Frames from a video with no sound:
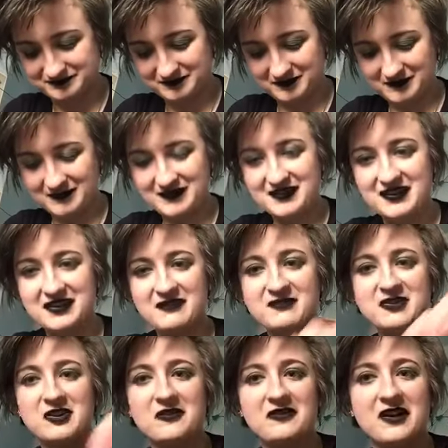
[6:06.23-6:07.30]
And then I've
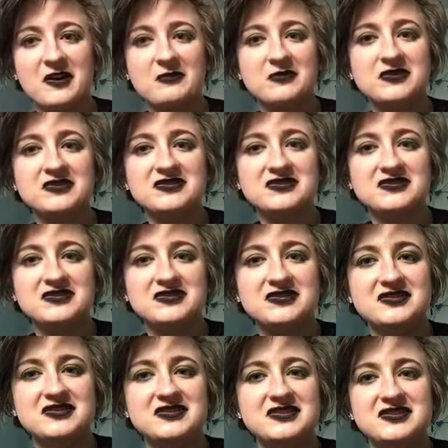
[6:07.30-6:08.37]
got that one.
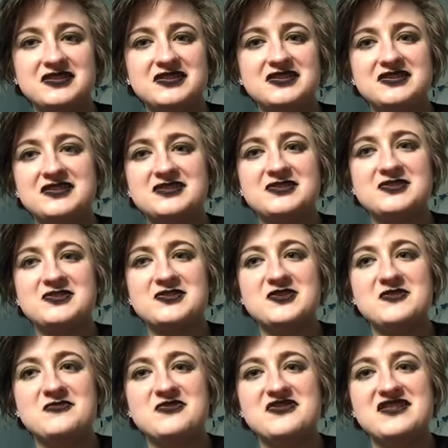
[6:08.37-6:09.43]
So
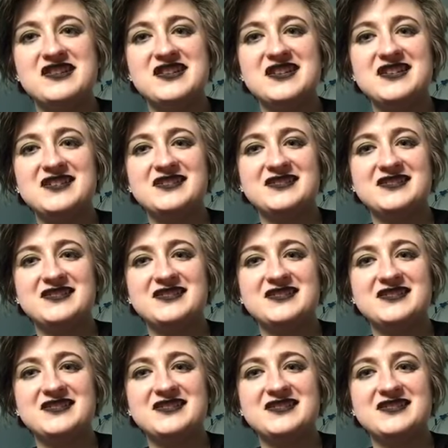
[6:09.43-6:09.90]
pretty.